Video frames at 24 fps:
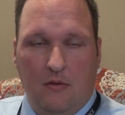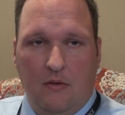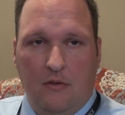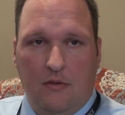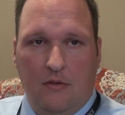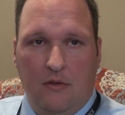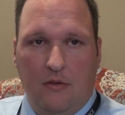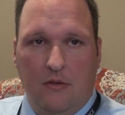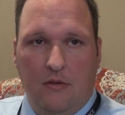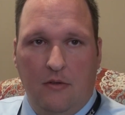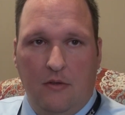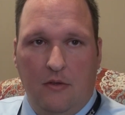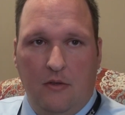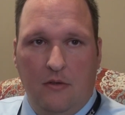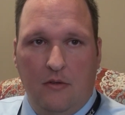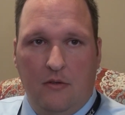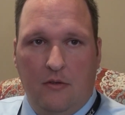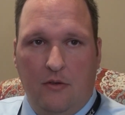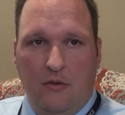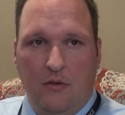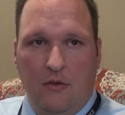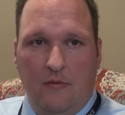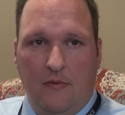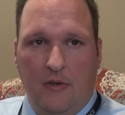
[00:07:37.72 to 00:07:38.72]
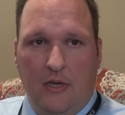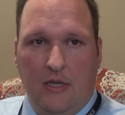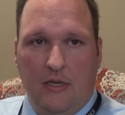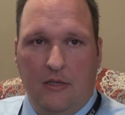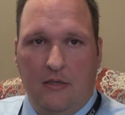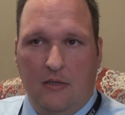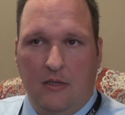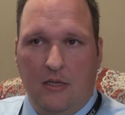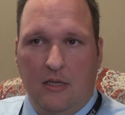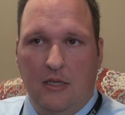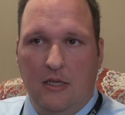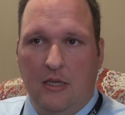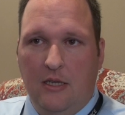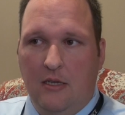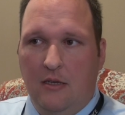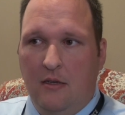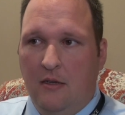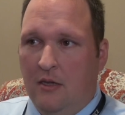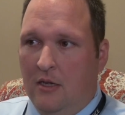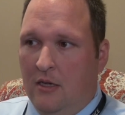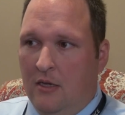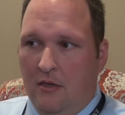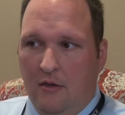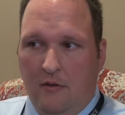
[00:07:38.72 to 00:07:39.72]
So there's two of us, and then,
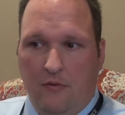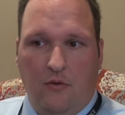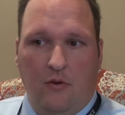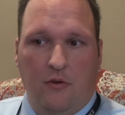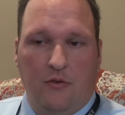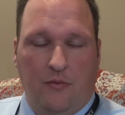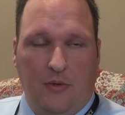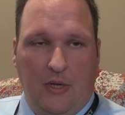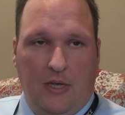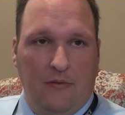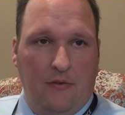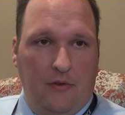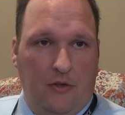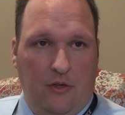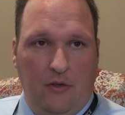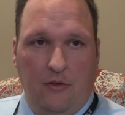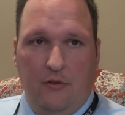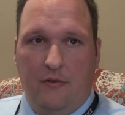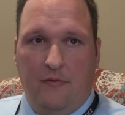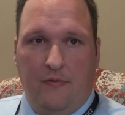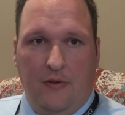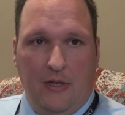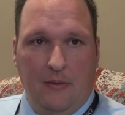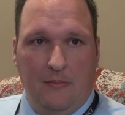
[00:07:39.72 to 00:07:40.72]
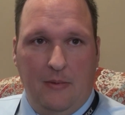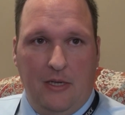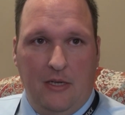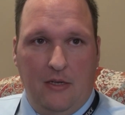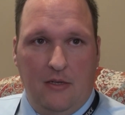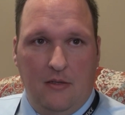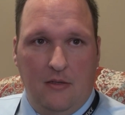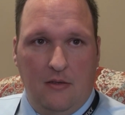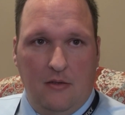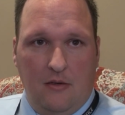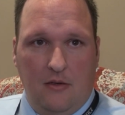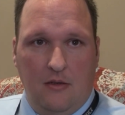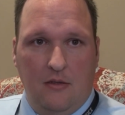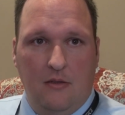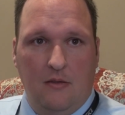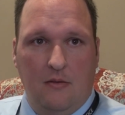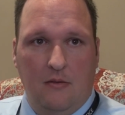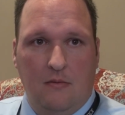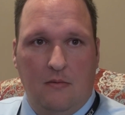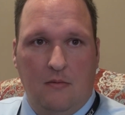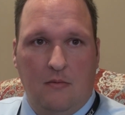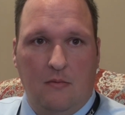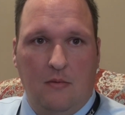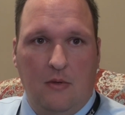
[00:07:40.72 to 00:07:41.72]
of course, we have a huge family on
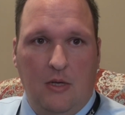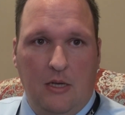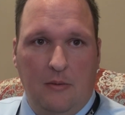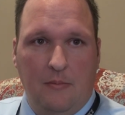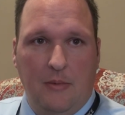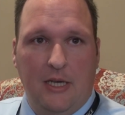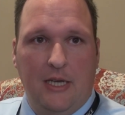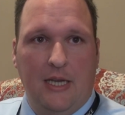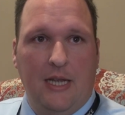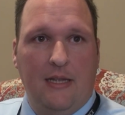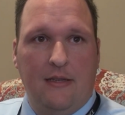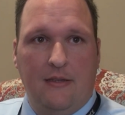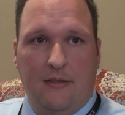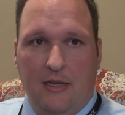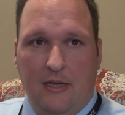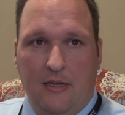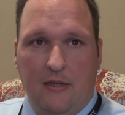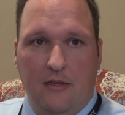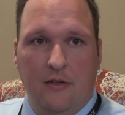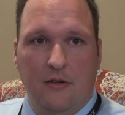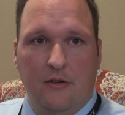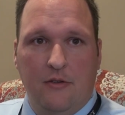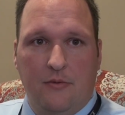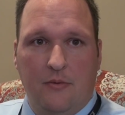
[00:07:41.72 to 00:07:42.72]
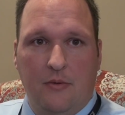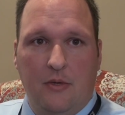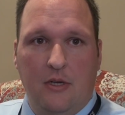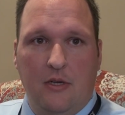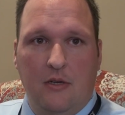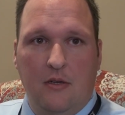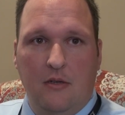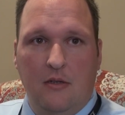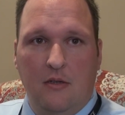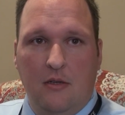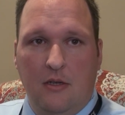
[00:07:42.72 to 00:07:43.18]
my dad's side there as well.